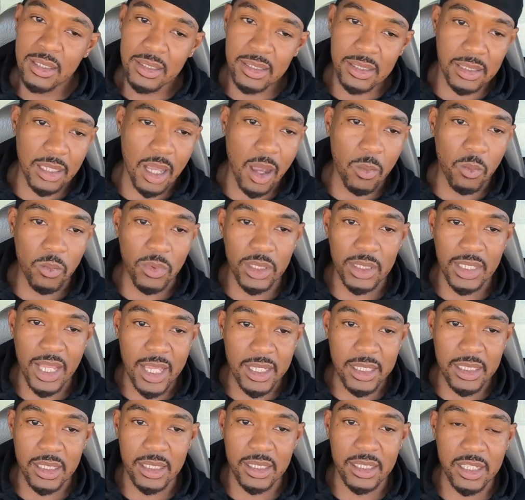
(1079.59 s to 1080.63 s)
Some
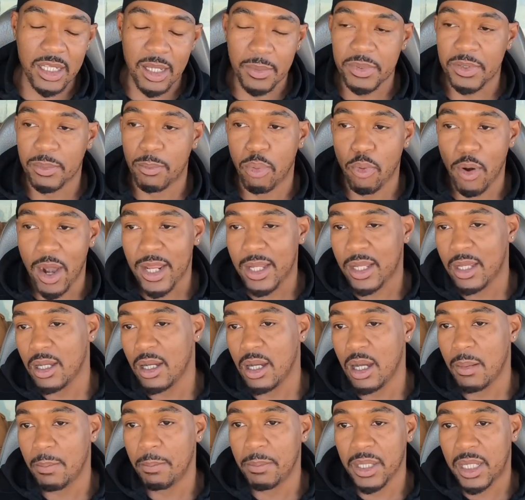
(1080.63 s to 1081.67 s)
relationships break
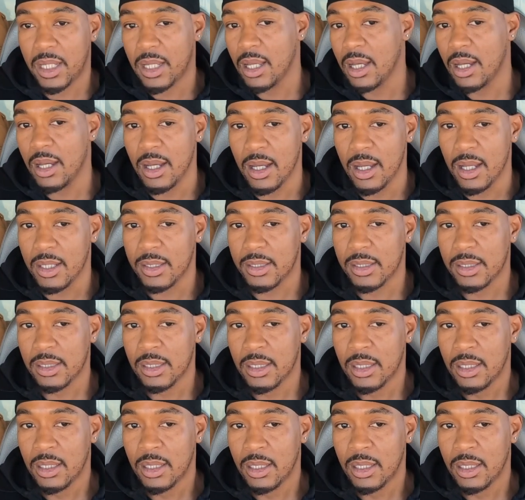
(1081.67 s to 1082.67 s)
up because